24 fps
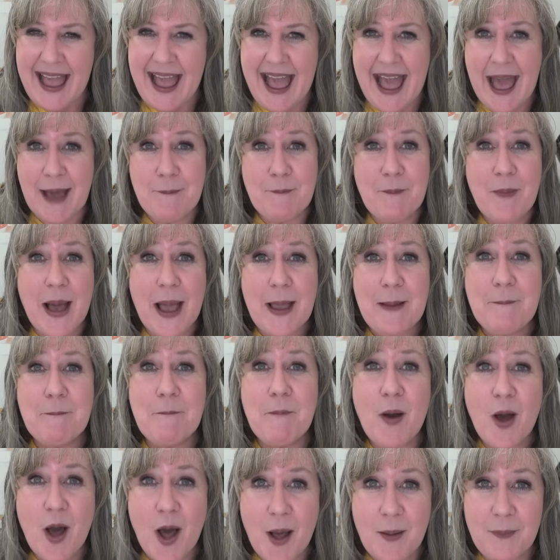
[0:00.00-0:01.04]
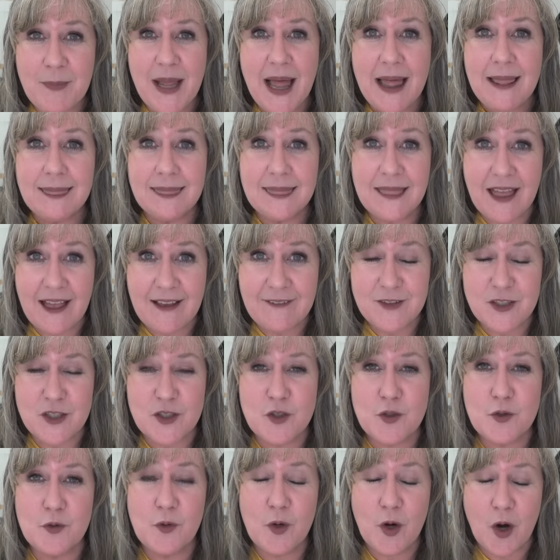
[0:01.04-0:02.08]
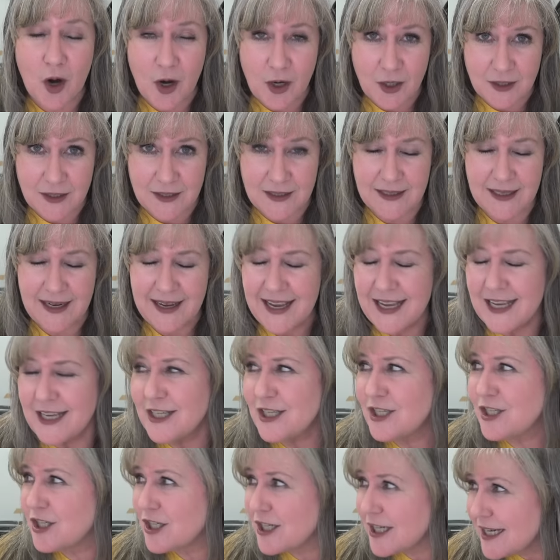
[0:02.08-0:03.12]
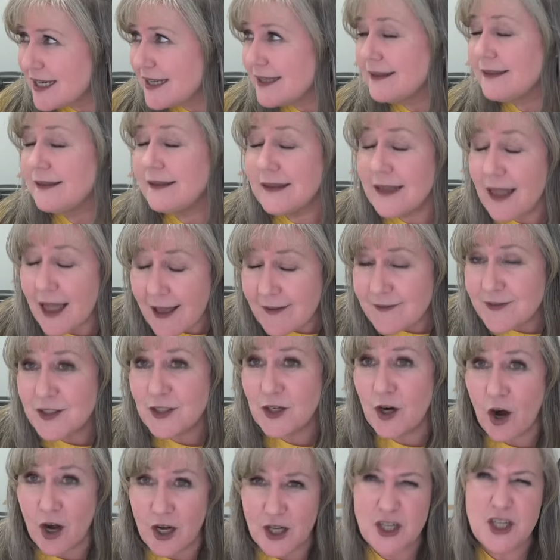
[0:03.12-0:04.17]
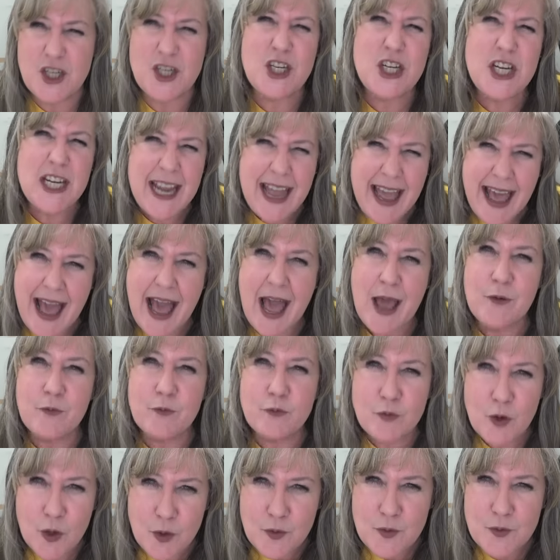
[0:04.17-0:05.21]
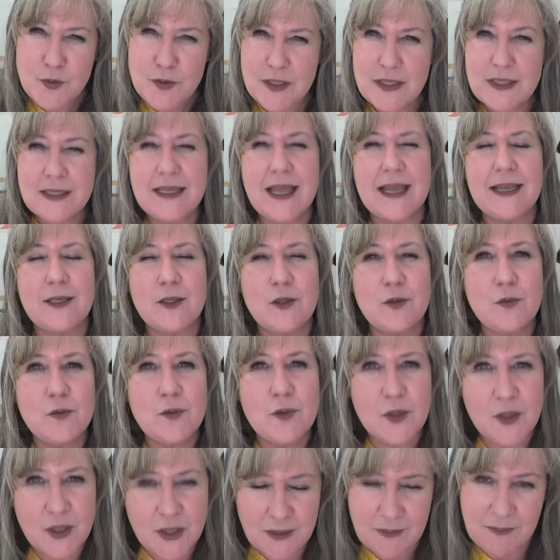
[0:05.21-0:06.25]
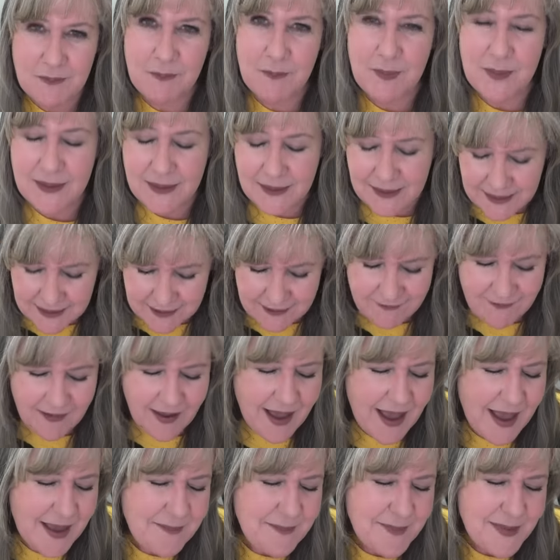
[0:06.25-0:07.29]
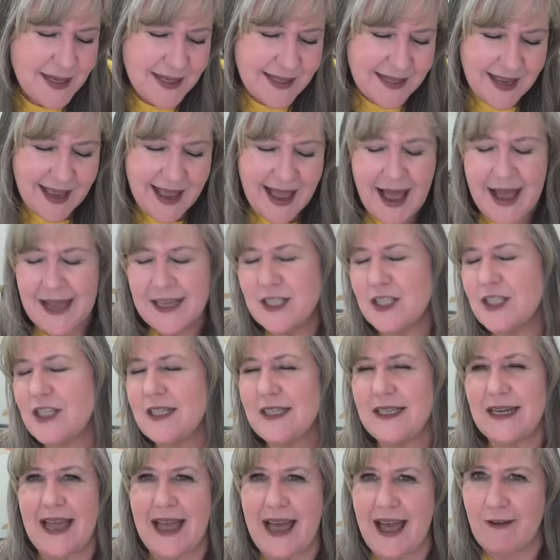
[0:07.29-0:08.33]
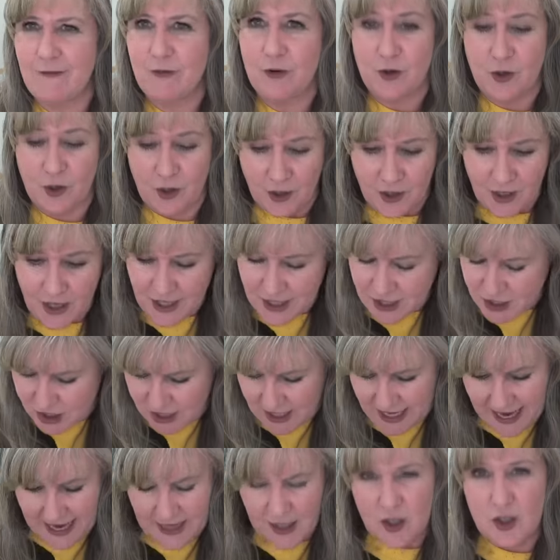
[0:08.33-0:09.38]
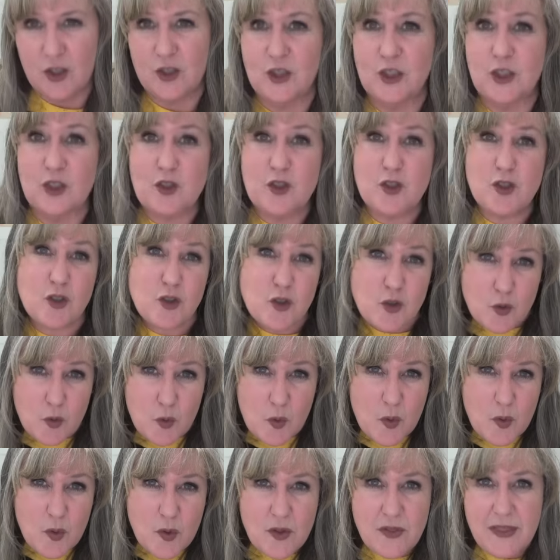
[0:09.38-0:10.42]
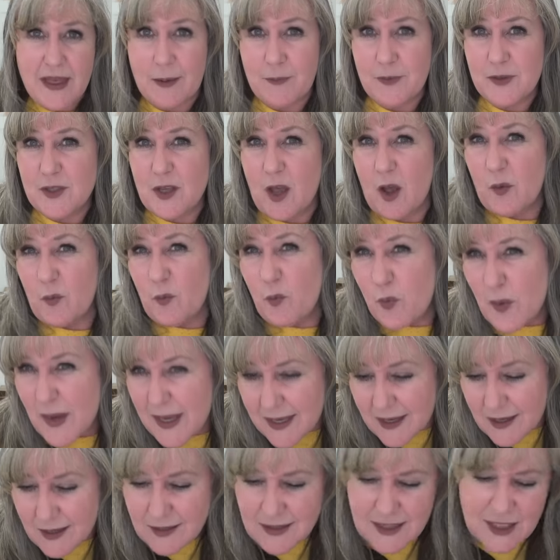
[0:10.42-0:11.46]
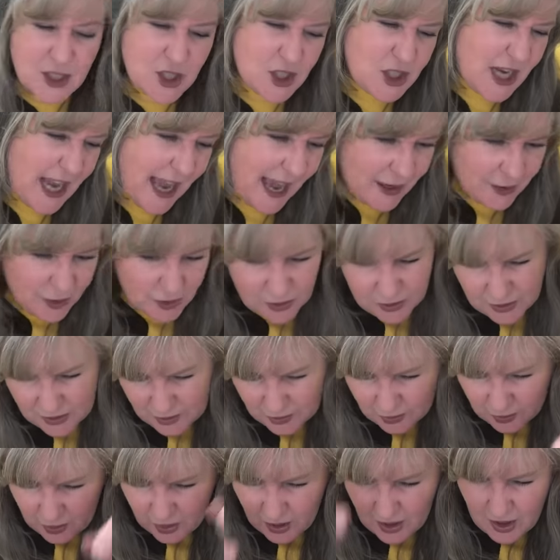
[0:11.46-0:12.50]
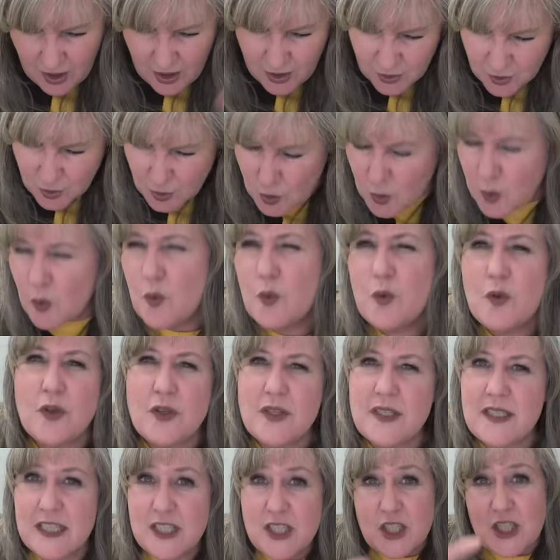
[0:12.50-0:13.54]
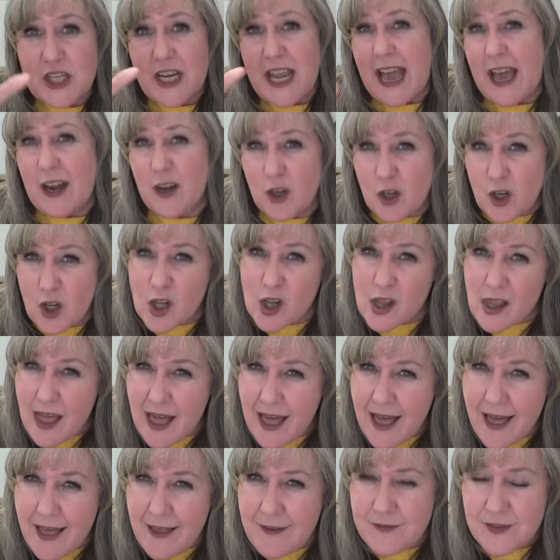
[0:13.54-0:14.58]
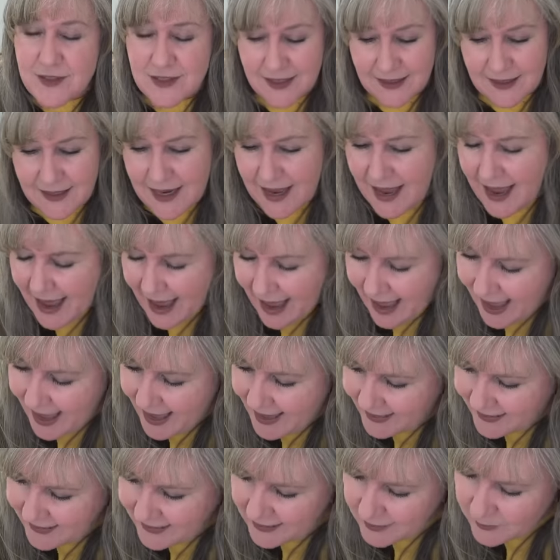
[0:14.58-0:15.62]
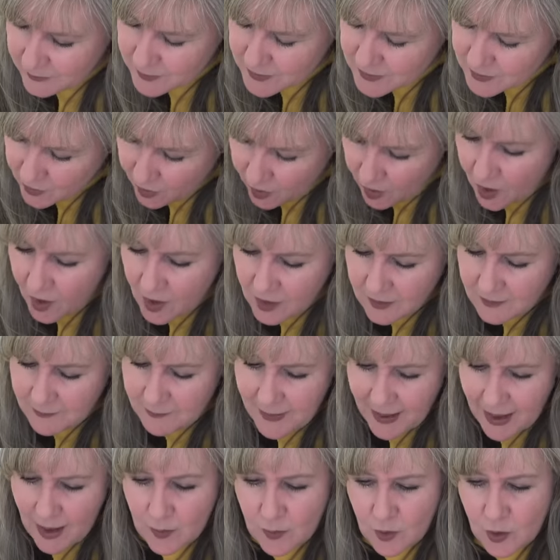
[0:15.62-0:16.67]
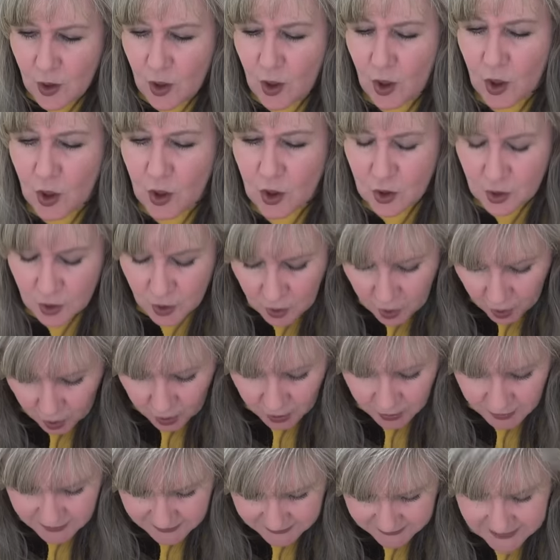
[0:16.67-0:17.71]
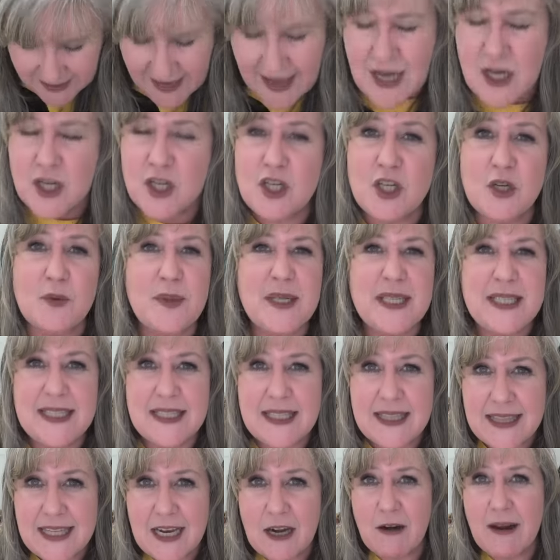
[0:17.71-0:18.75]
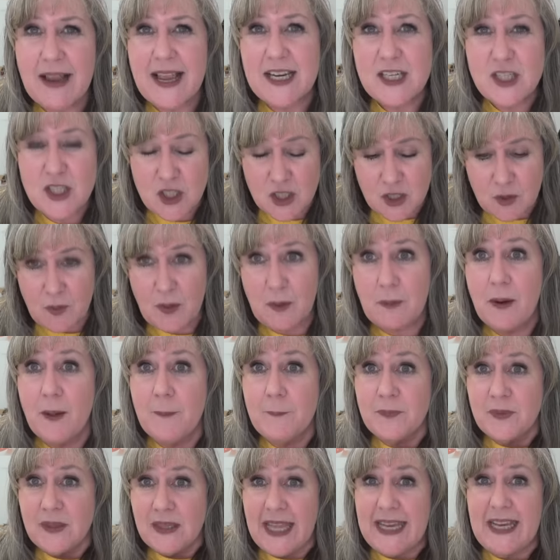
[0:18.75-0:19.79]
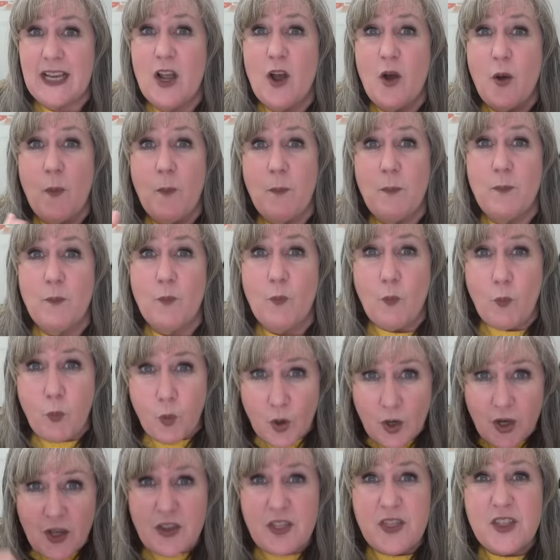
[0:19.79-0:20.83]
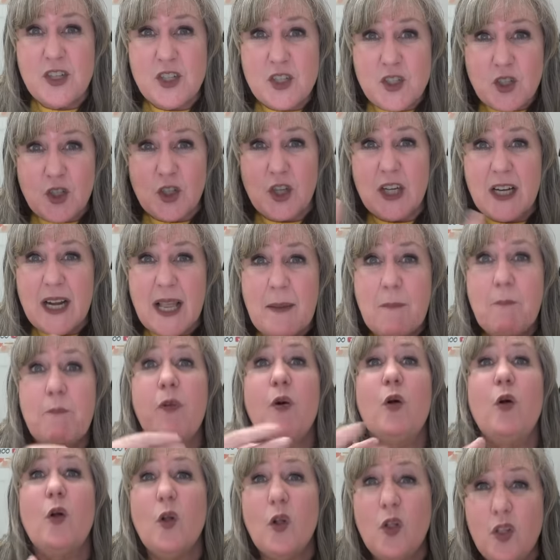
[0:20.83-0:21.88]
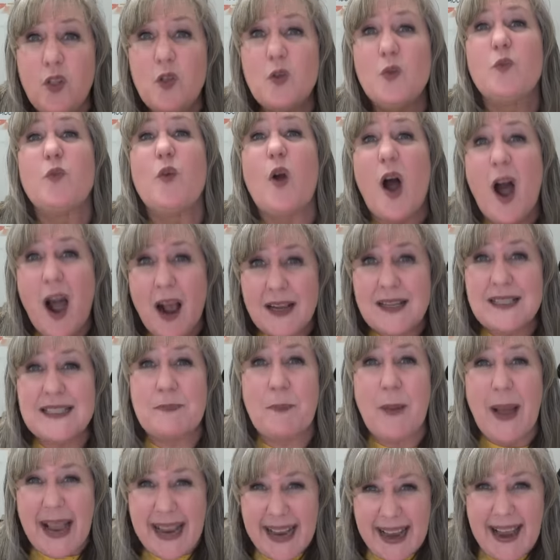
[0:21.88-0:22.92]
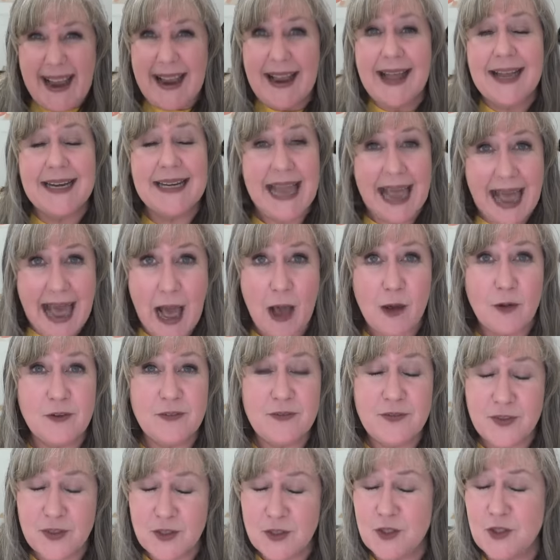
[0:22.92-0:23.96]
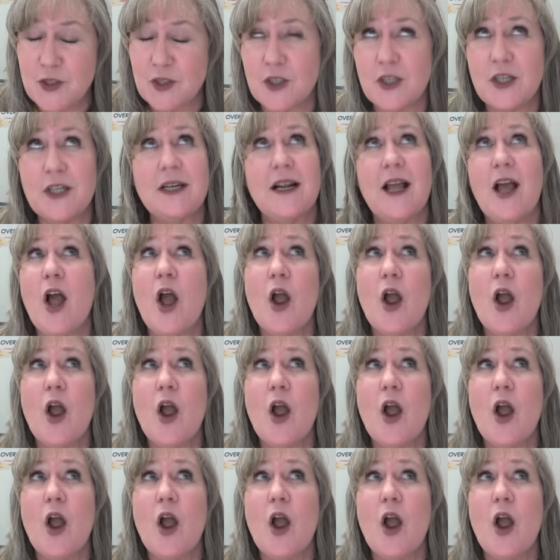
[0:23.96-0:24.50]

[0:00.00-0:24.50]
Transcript: And my mom loved to garden. She loved to garden. She had roses like you couldn't believe. I mean, she'd have her, she had her little stool that was on wheels and she had her little tools and she had her gloves and and it was all about her garden. She would sit there and she would like work the dirt and pull the rocks by hand out of the dirt.